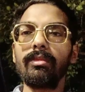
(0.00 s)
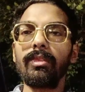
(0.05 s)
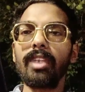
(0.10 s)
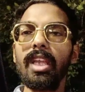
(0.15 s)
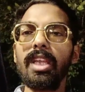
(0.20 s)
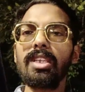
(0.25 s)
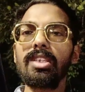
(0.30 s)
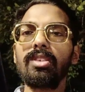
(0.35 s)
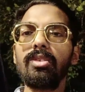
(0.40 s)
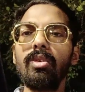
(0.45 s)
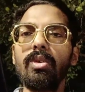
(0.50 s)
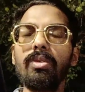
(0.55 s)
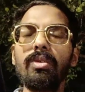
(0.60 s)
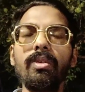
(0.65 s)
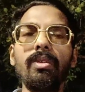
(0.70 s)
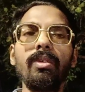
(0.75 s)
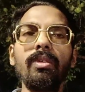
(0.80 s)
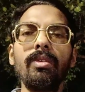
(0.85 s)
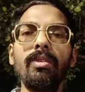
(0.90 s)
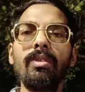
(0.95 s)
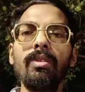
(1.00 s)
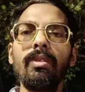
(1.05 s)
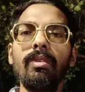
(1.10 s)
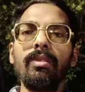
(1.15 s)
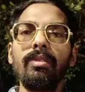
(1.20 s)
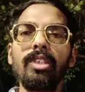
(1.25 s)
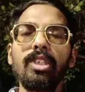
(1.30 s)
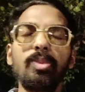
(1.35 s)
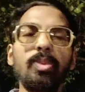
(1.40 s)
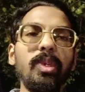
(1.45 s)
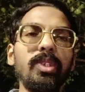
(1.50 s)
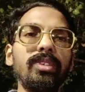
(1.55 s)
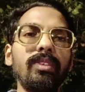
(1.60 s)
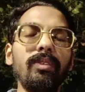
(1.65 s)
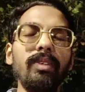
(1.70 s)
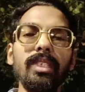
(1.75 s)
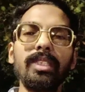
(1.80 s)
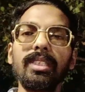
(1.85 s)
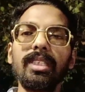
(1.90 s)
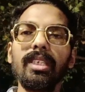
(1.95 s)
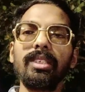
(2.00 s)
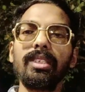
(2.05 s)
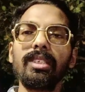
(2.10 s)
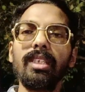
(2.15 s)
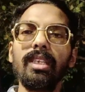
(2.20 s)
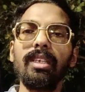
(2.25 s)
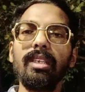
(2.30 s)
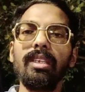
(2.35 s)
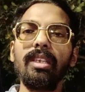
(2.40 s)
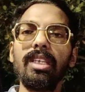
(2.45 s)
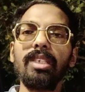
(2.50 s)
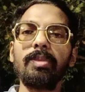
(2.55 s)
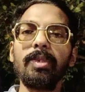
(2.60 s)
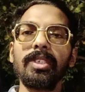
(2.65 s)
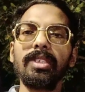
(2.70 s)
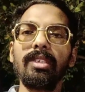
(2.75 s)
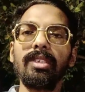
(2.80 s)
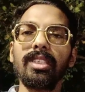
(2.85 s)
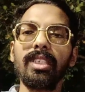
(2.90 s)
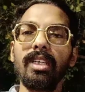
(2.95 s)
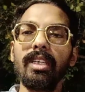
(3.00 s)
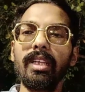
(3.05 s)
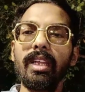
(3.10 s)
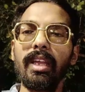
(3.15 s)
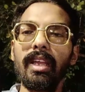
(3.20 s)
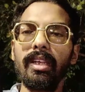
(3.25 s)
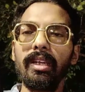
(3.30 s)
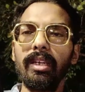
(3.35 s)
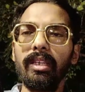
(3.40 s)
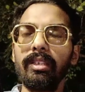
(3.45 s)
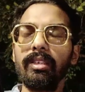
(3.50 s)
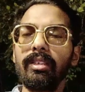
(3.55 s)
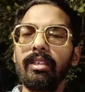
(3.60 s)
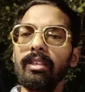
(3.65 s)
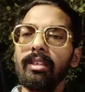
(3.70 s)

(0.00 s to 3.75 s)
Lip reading: There is no special research in the special research head,